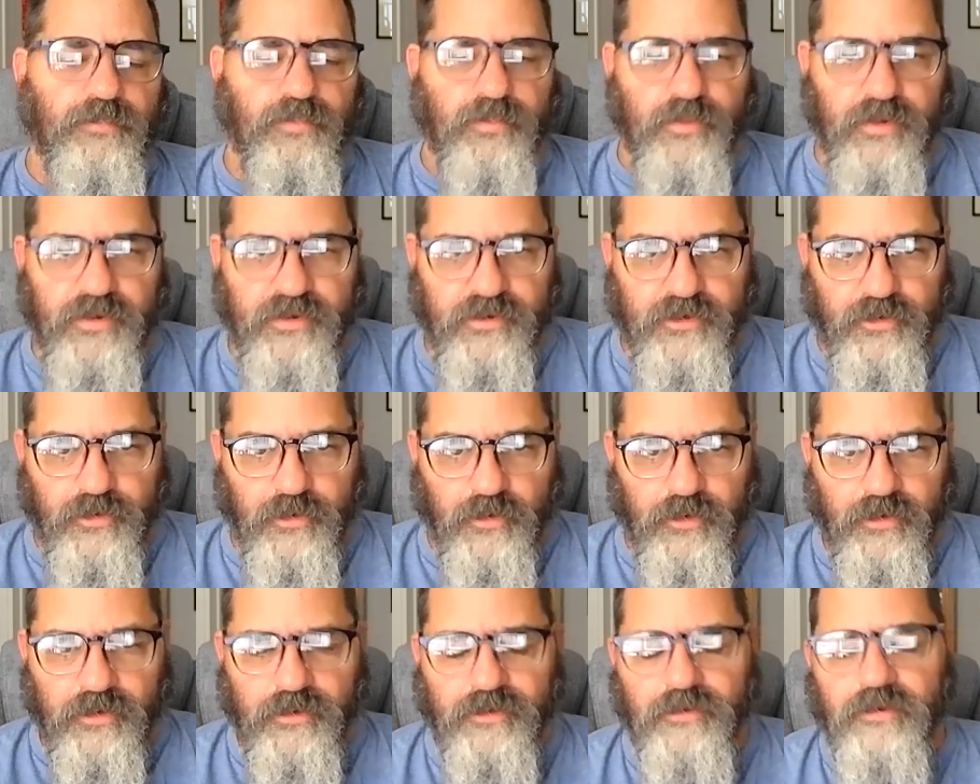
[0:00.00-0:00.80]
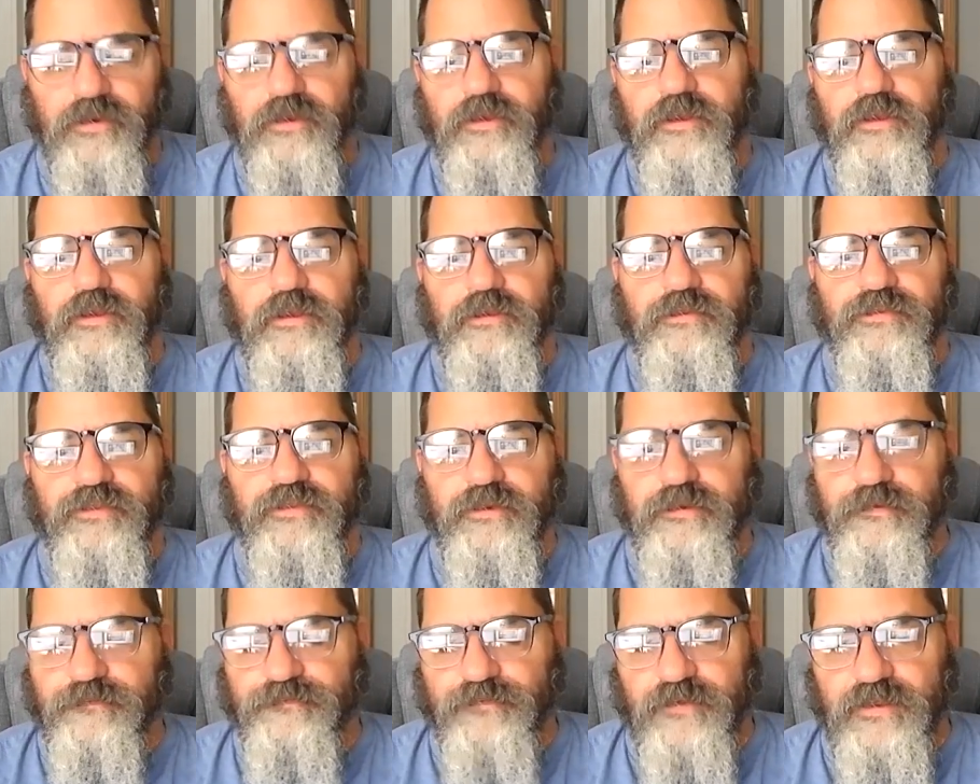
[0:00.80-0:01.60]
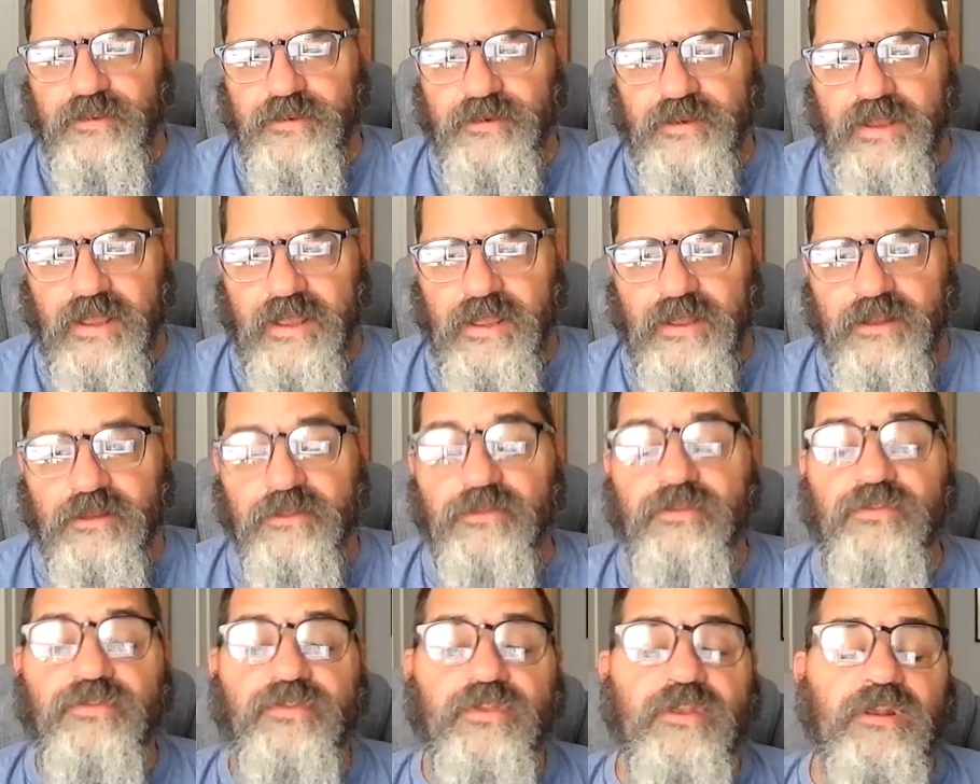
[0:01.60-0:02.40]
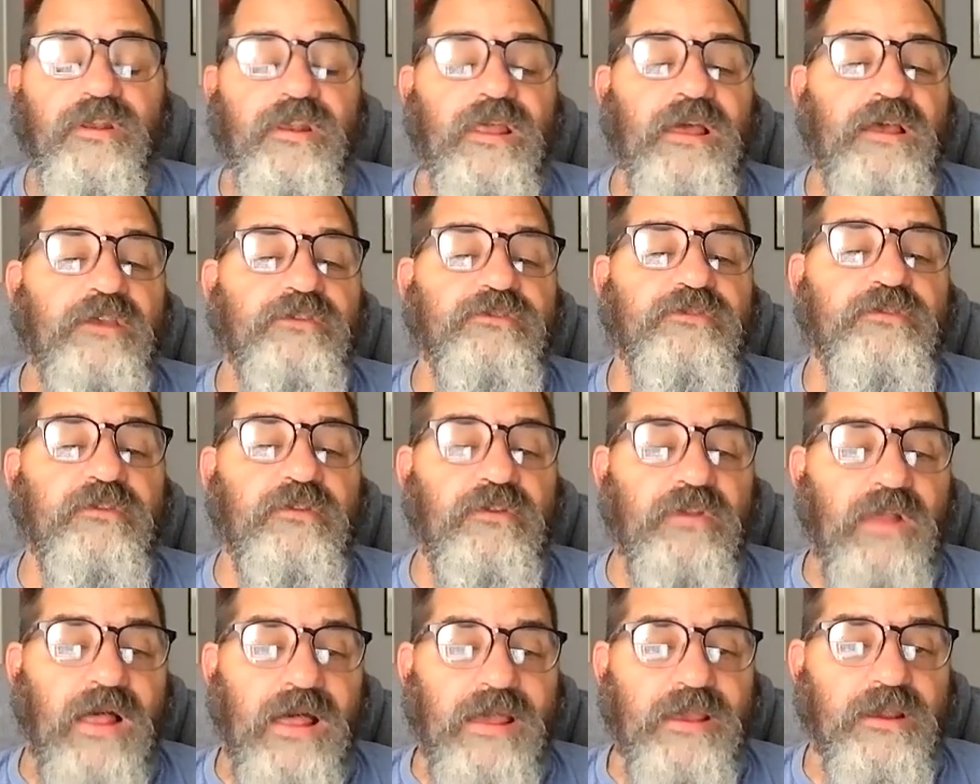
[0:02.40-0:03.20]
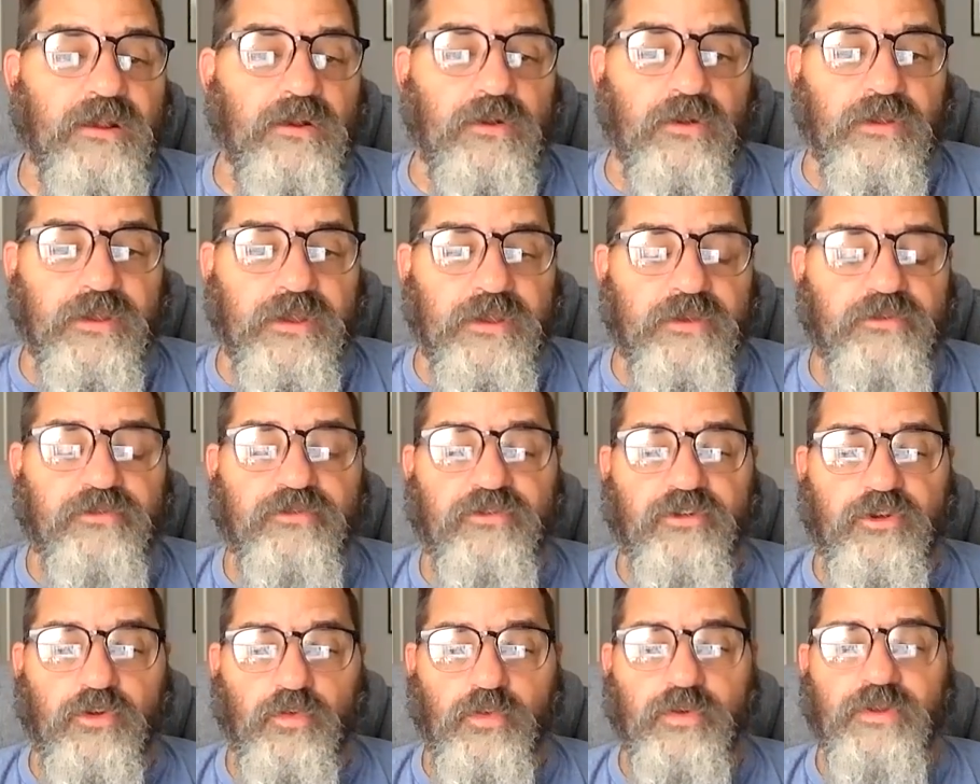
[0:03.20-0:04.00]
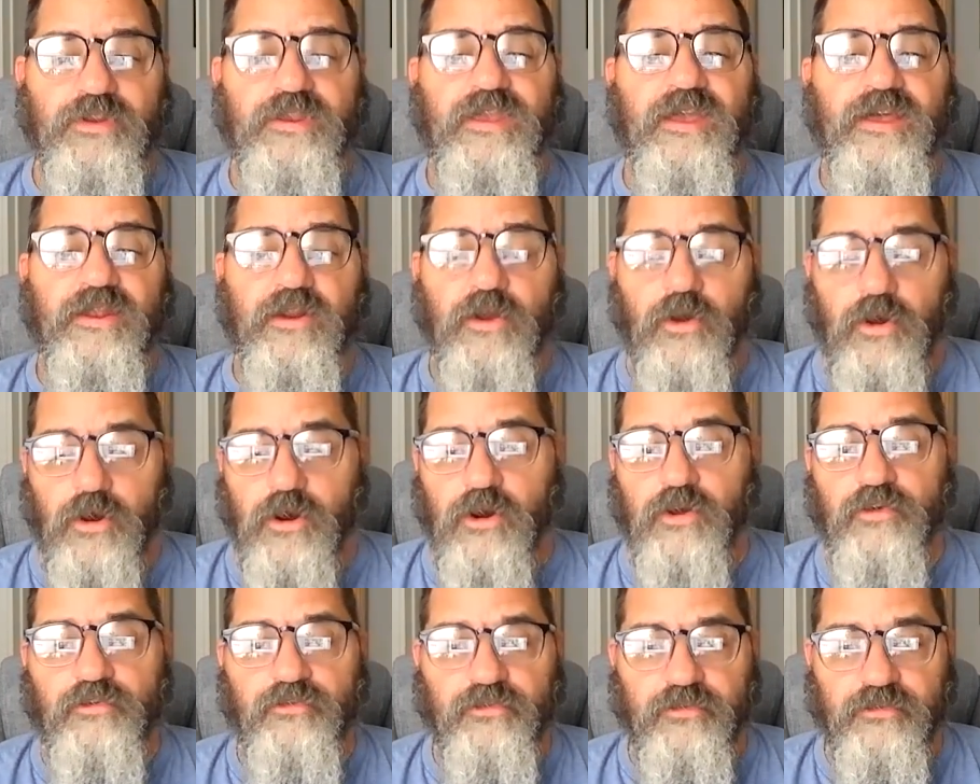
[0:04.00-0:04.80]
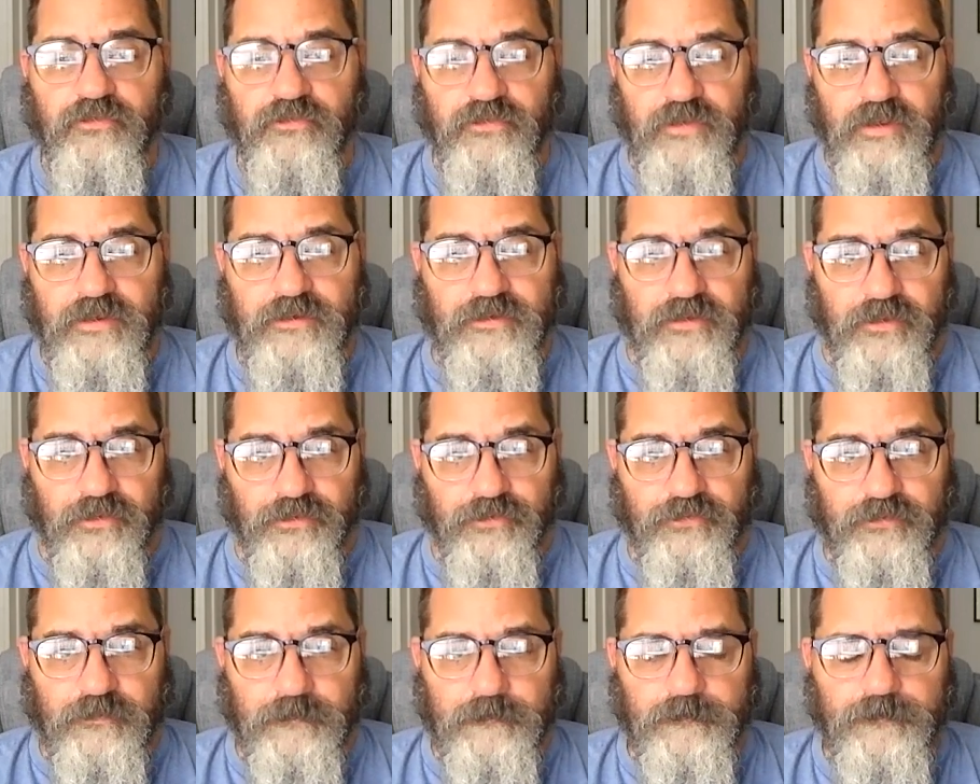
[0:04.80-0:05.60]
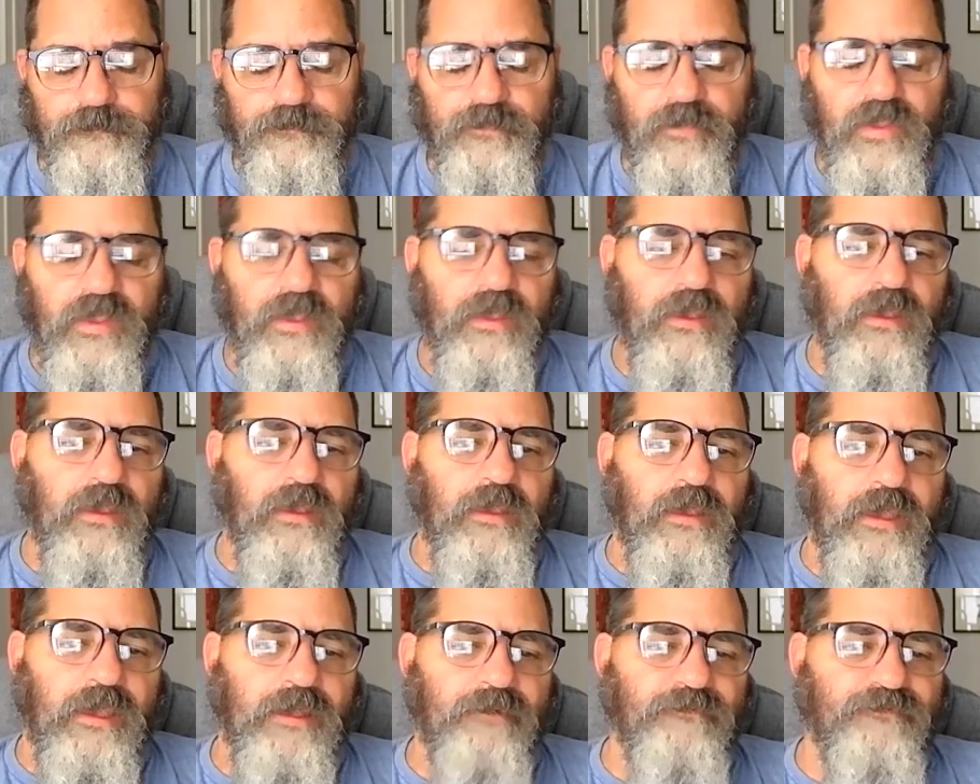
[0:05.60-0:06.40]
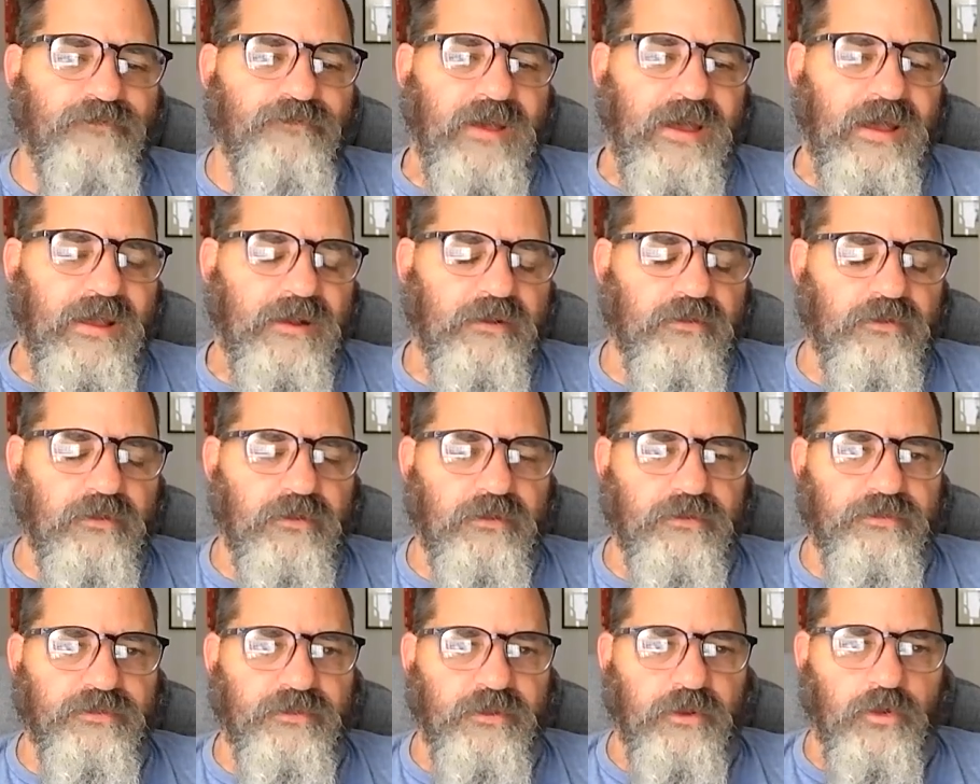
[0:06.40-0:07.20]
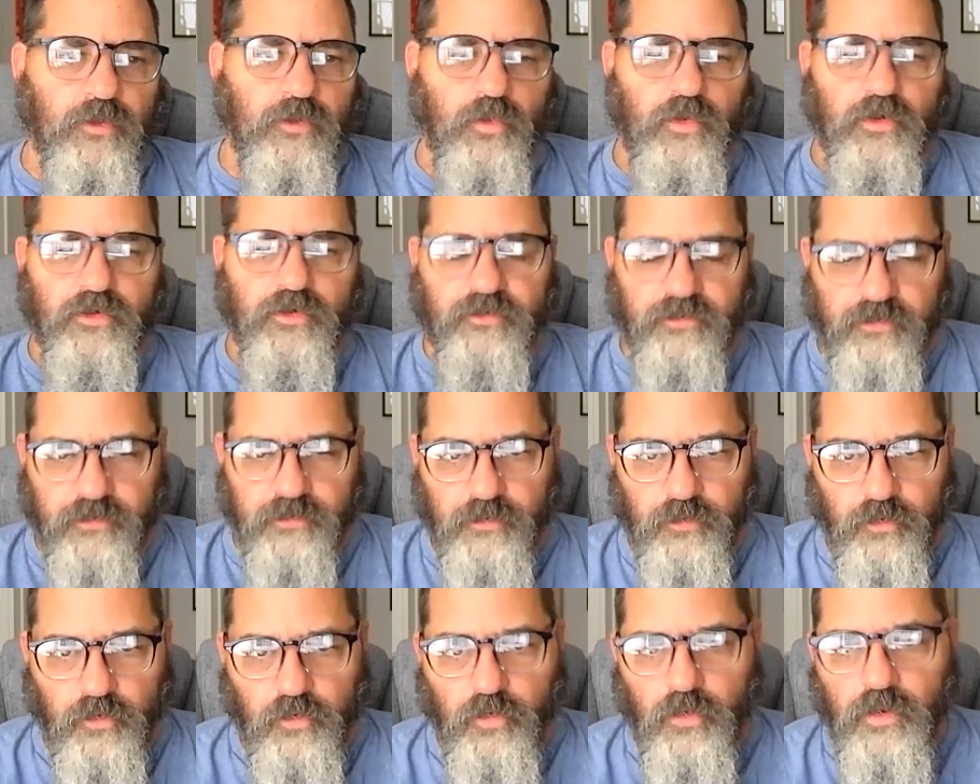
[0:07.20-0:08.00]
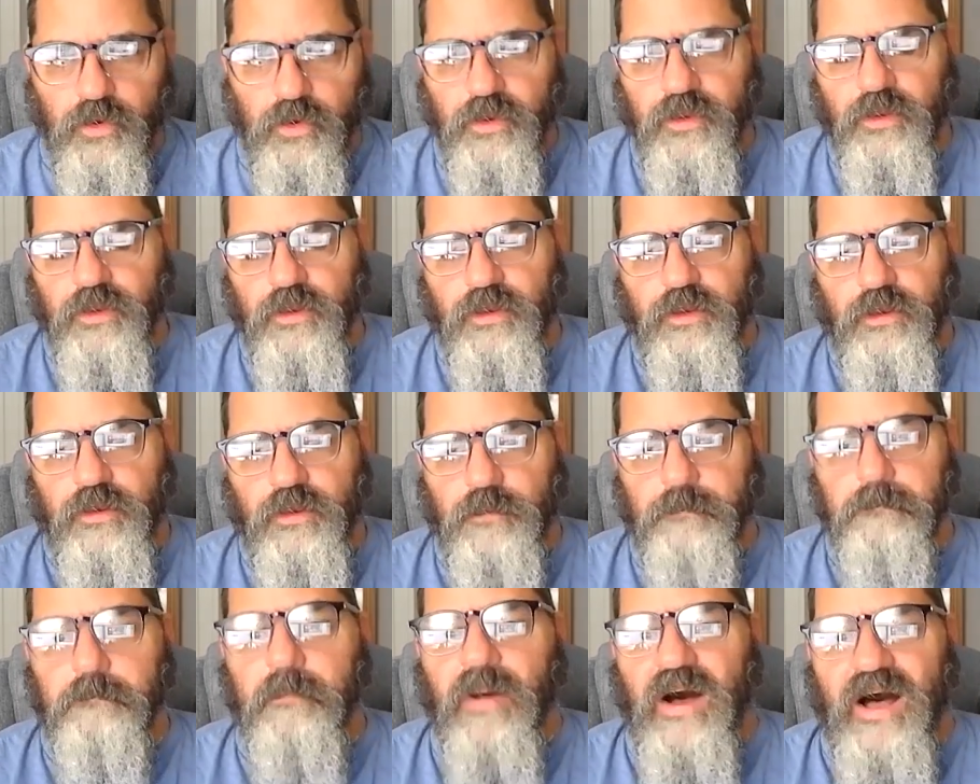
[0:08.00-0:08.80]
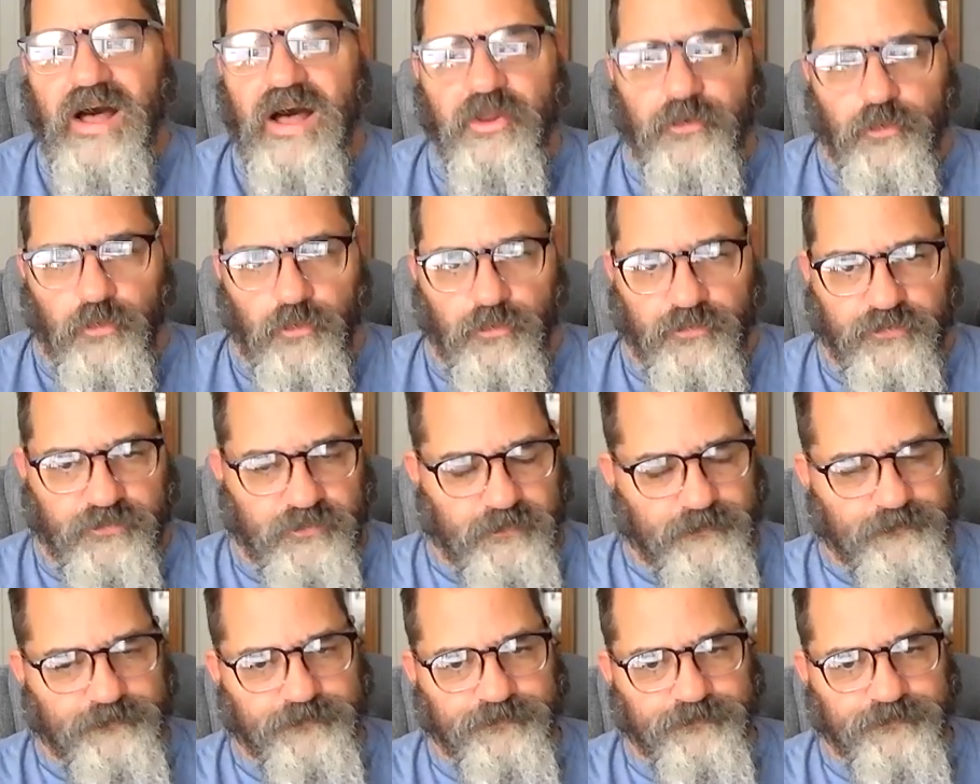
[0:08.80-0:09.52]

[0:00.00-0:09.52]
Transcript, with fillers: prettier the defendant, the less likely she would get a harsh sentence. In fact, there were two models